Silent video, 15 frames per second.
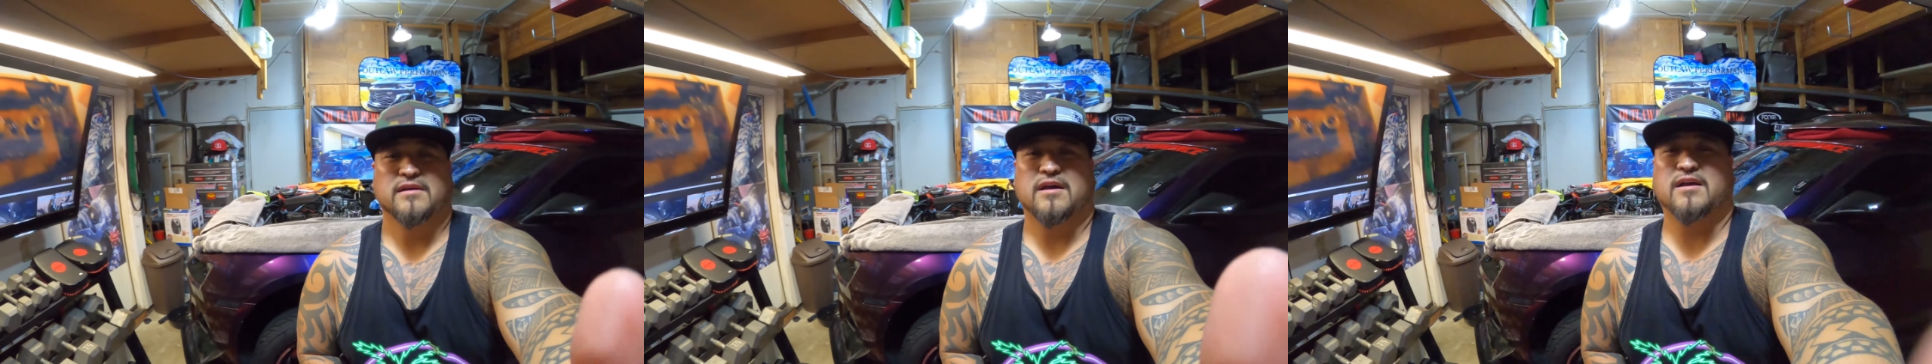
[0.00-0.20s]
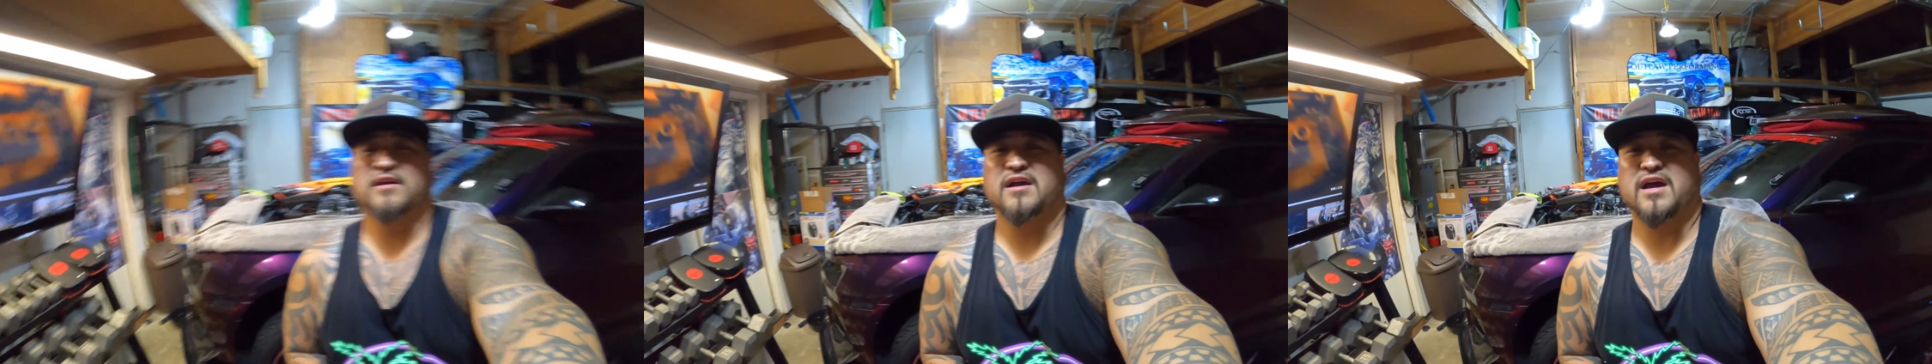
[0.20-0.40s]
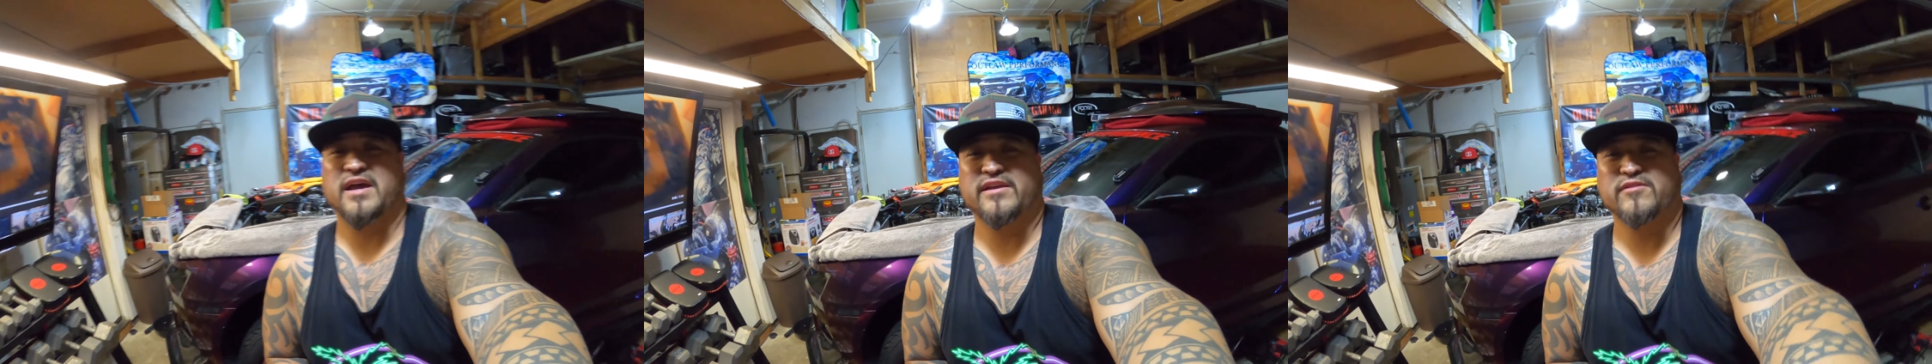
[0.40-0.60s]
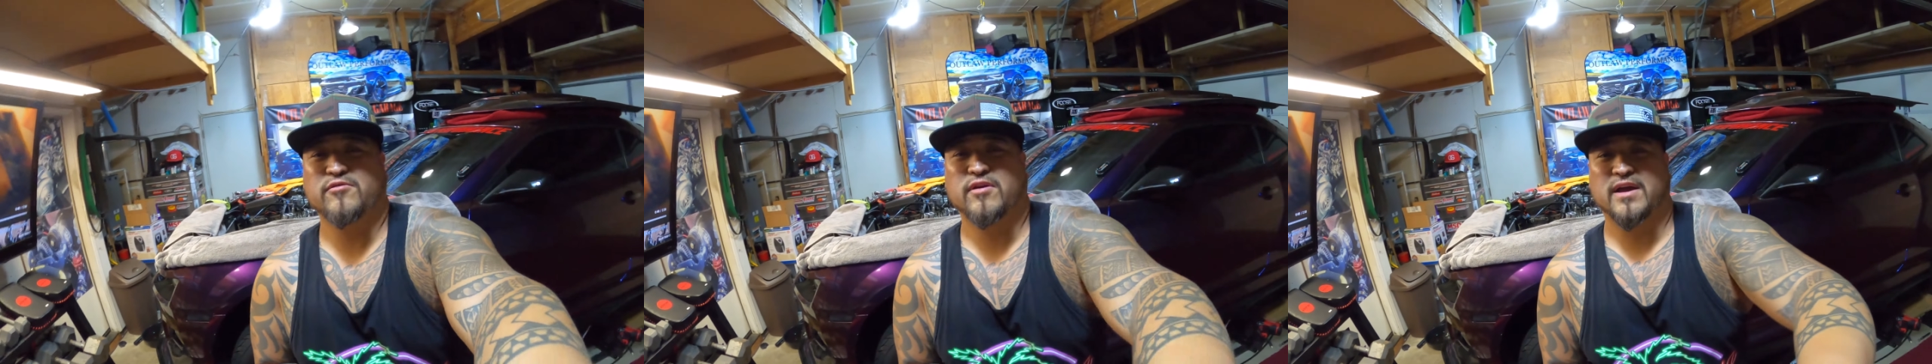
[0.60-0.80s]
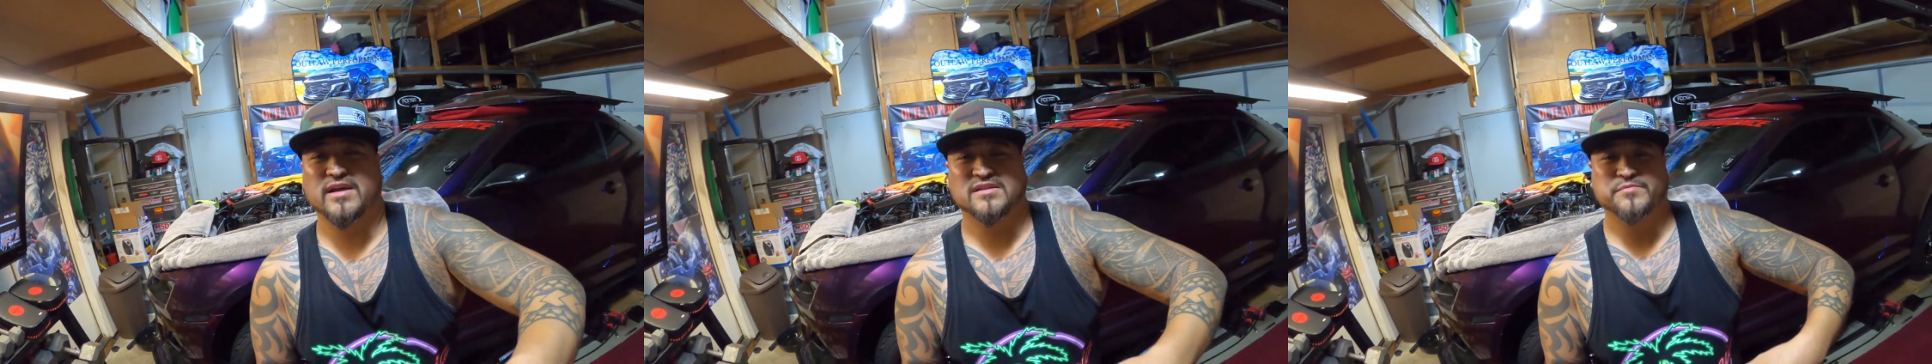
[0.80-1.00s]
a guy you
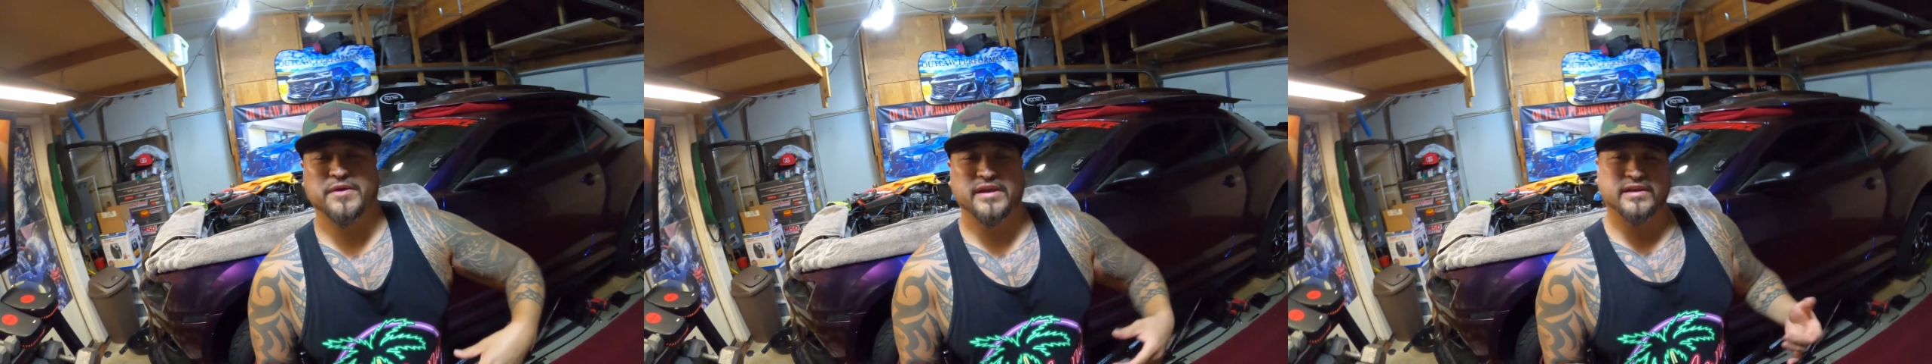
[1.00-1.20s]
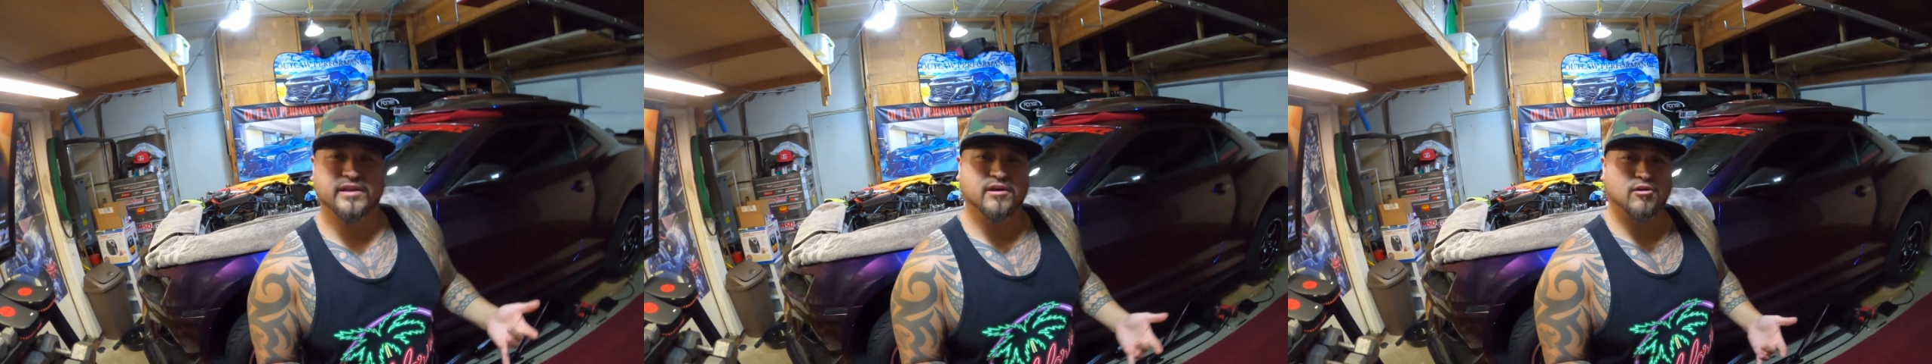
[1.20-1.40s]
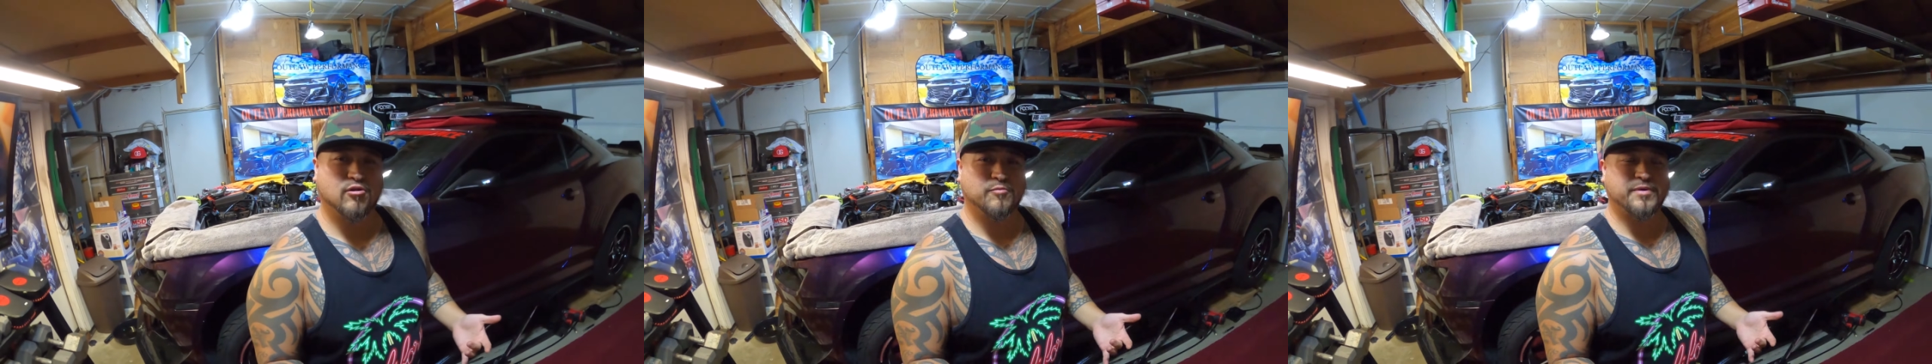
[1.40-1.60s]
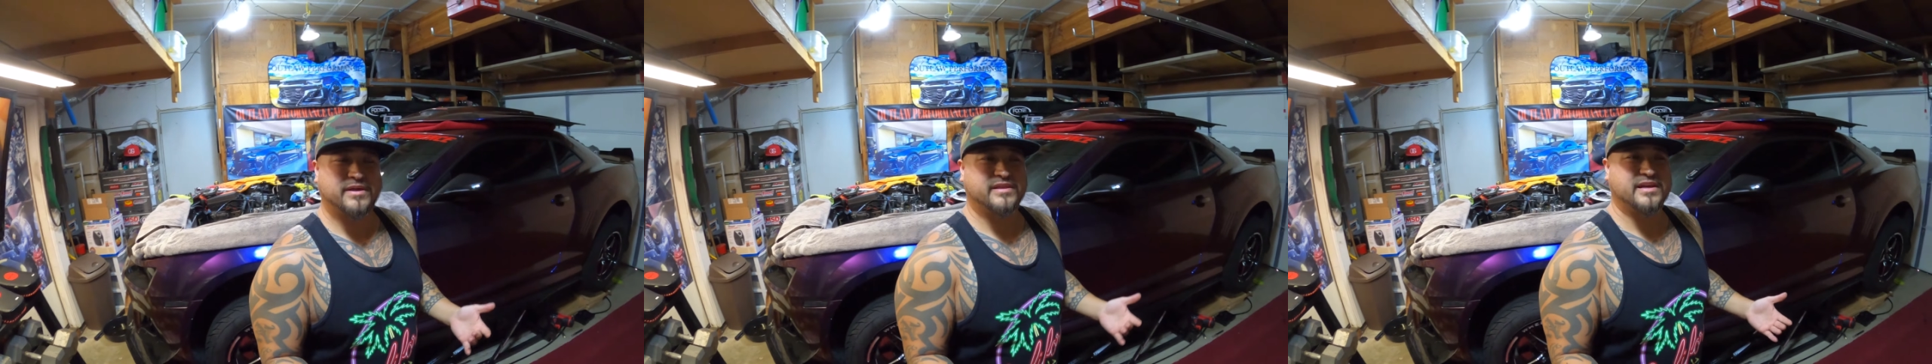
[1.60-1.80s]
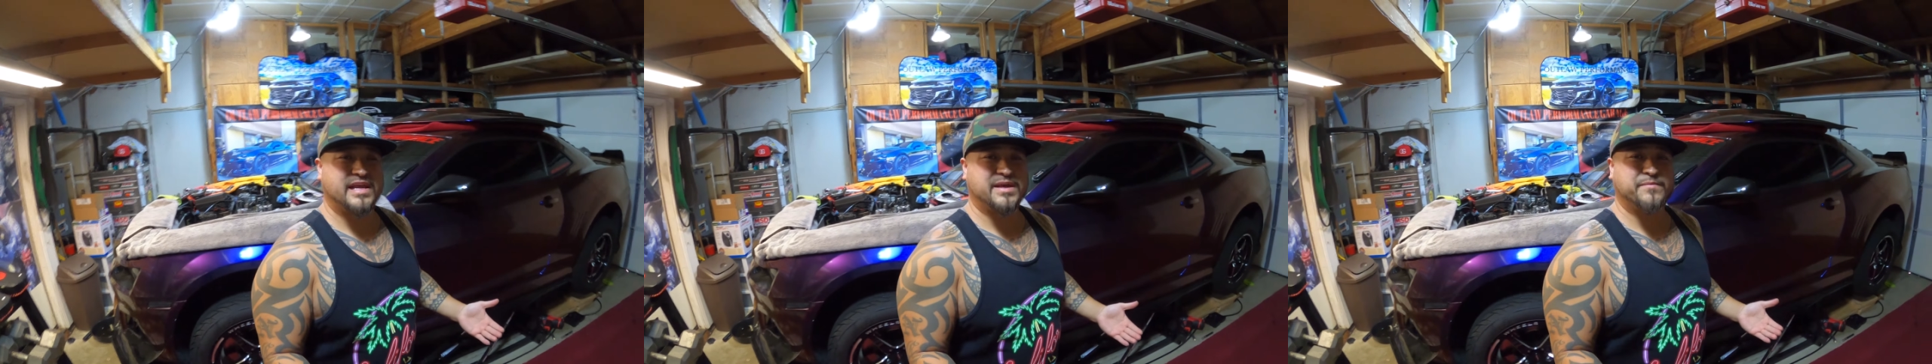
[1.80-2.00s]
guys may know by
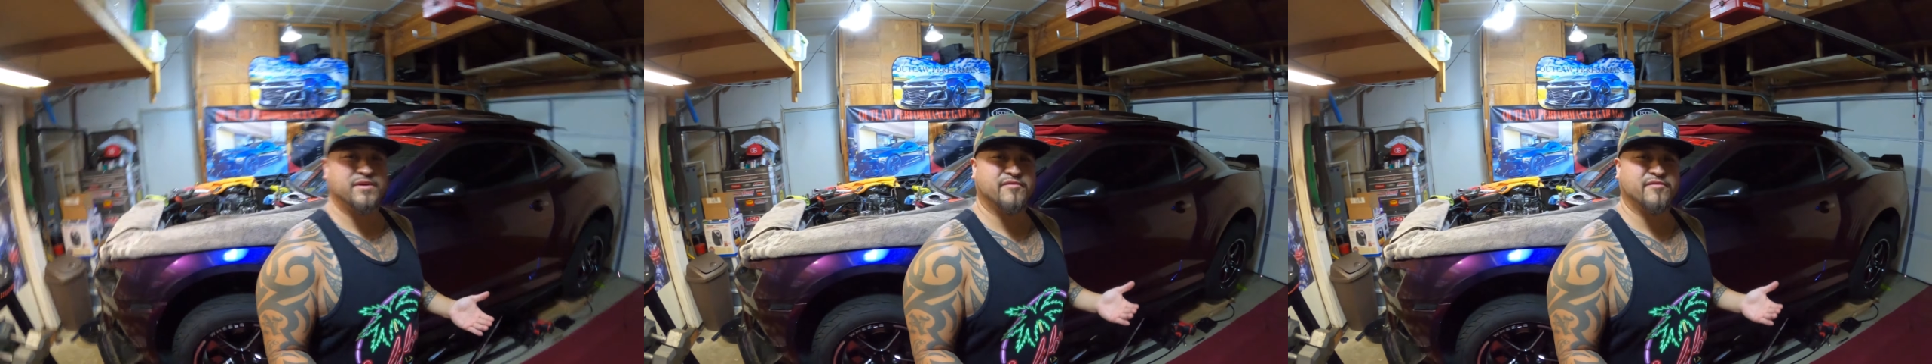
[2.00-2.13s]
the name